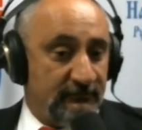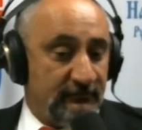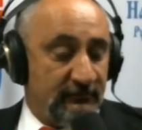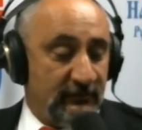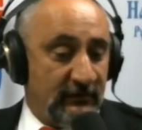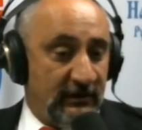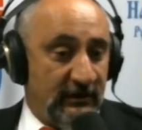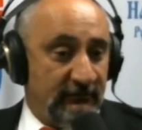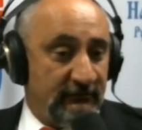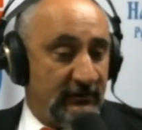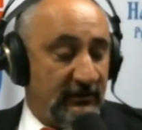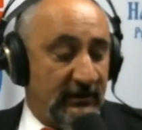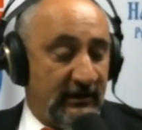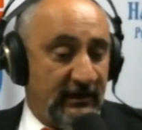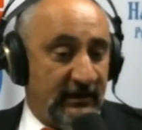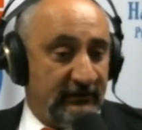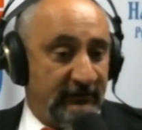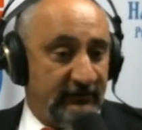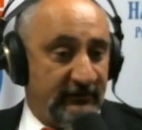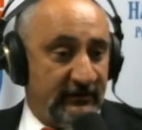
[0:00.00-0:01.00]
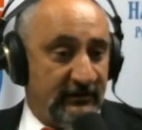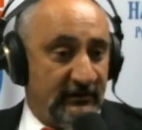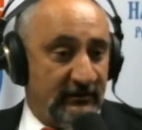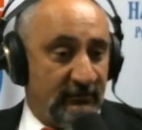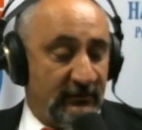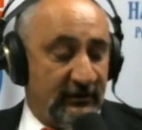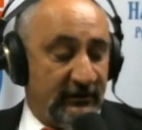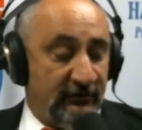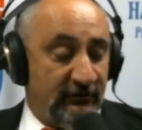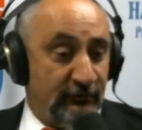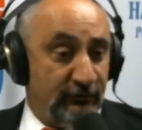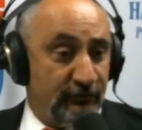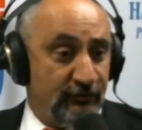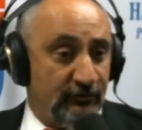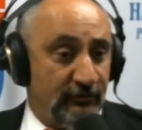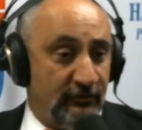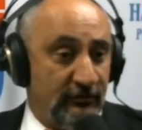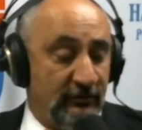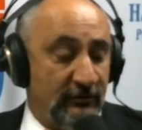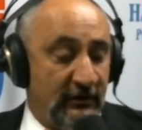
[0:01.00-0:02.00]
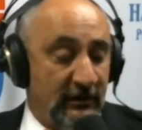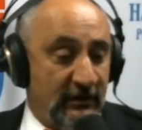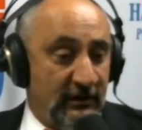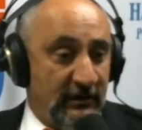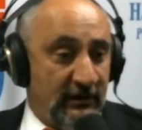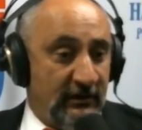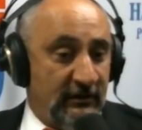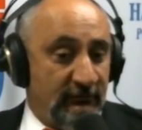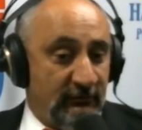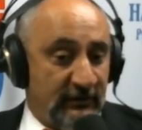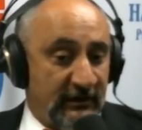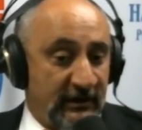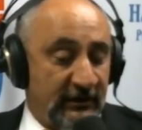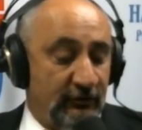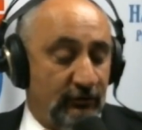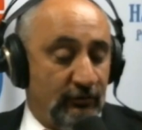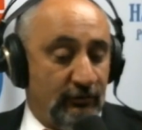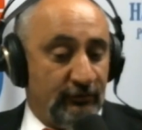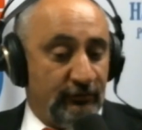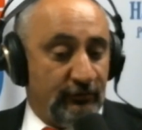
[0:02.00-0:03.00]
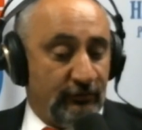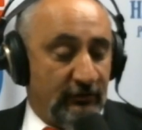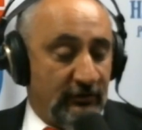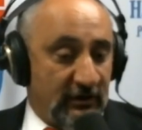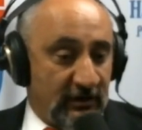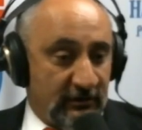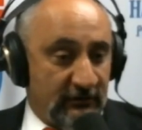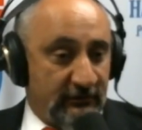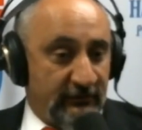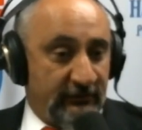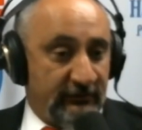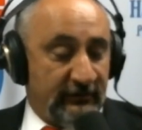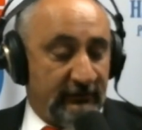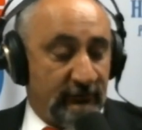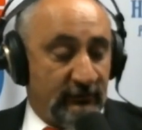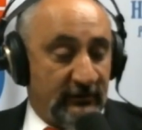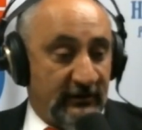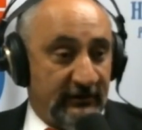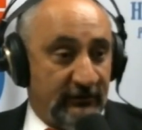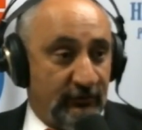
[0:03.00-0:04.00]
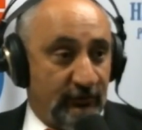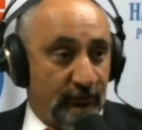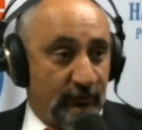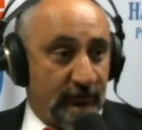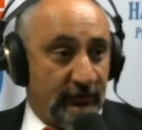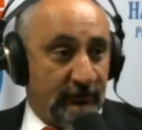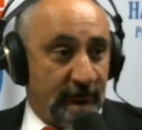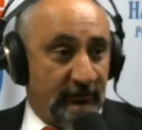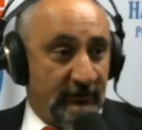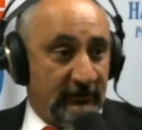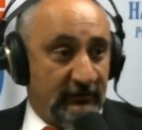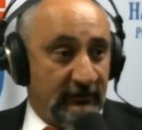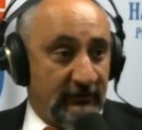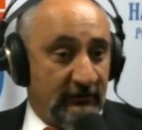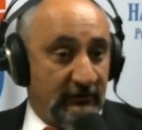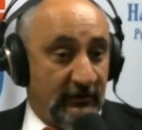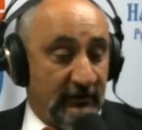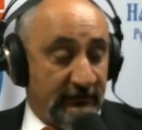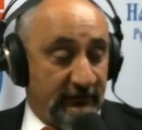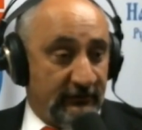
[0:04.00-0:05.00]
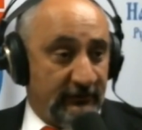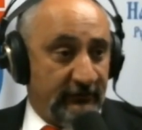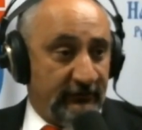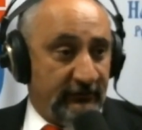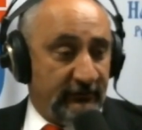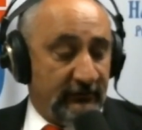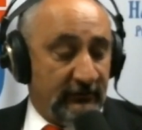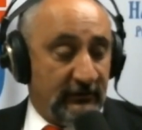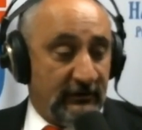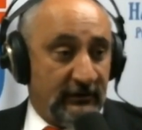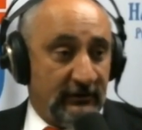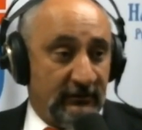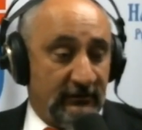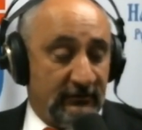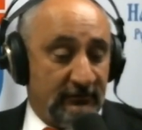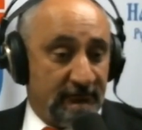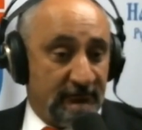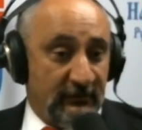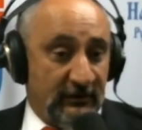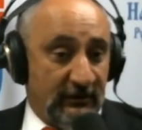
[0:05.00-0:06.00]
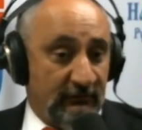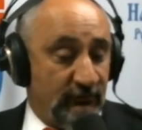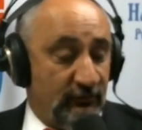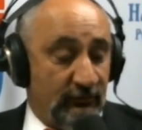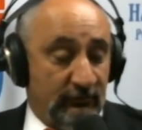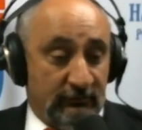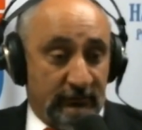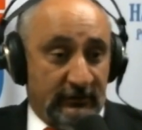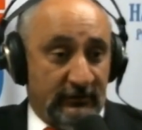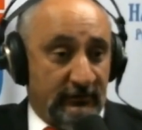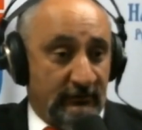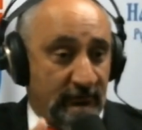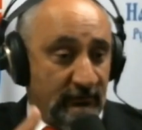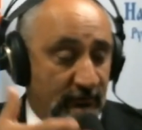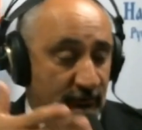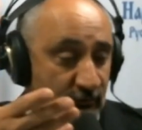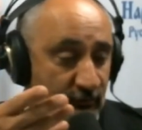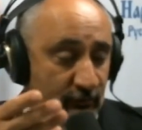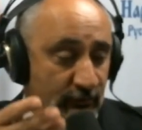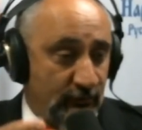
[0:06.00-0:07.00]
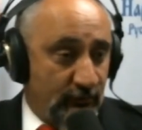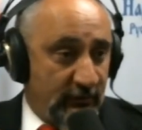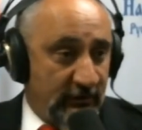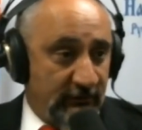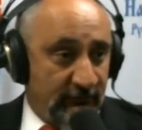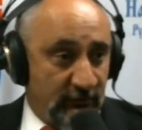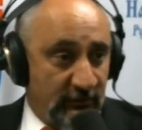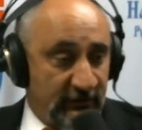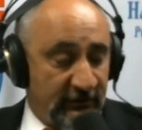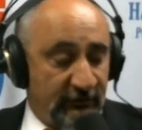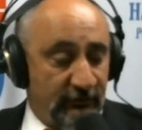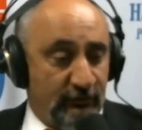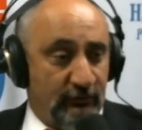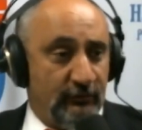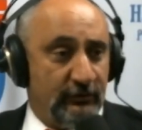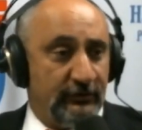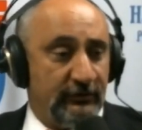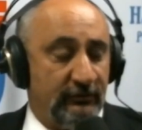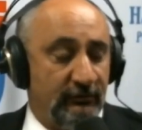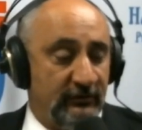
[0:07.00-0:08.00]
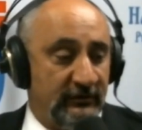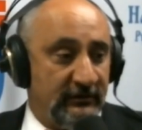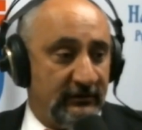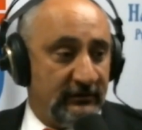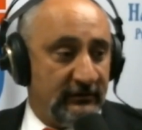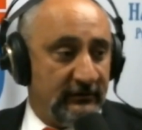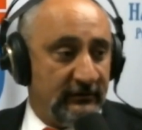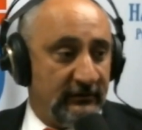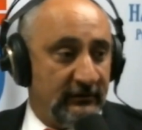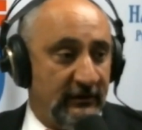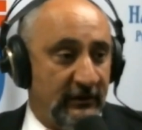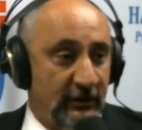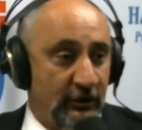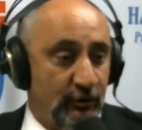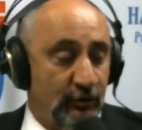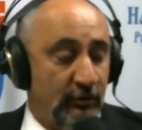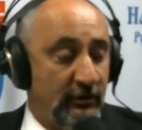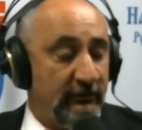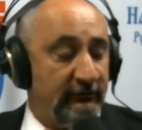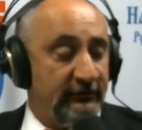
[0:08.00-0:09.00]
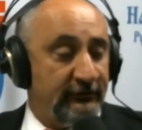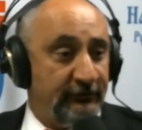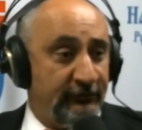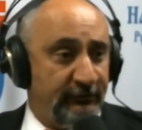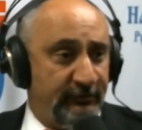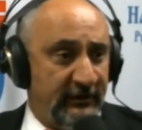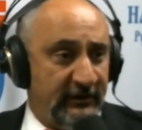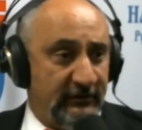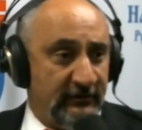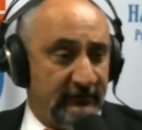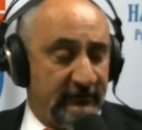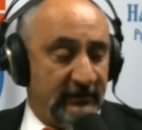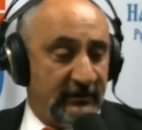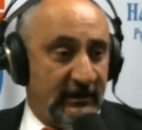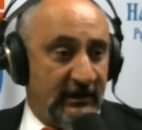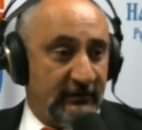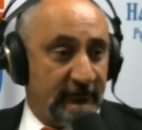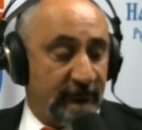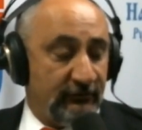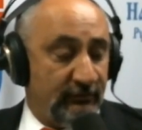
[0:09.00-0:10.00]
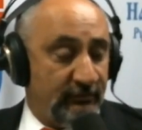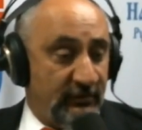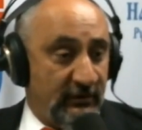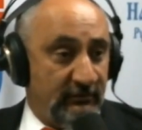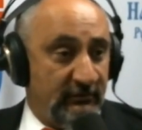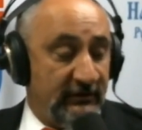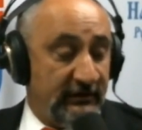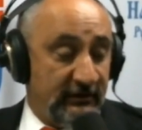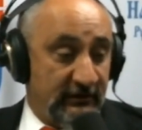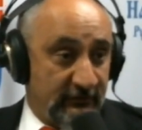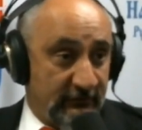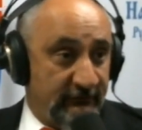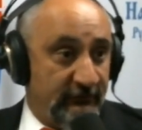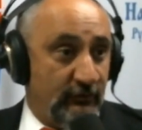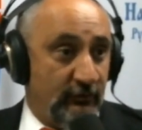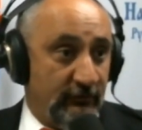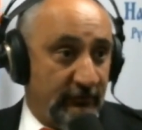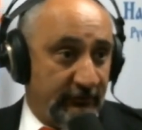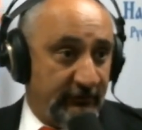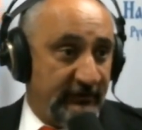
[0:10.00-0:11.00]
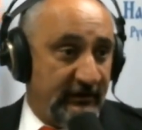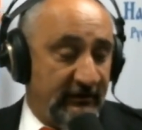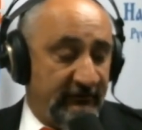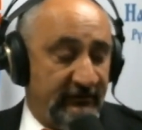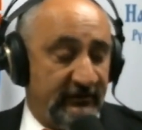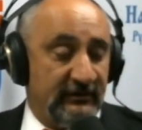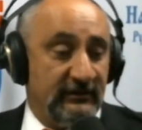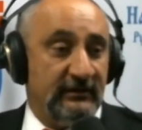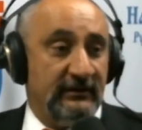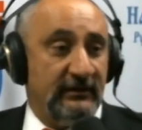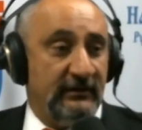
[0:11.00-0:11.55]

Even I had said on my own show, when I go into Congress, I would like to work with others. I would be willing to work with whoever is the Speaker of the House, Republican, of course, definitely,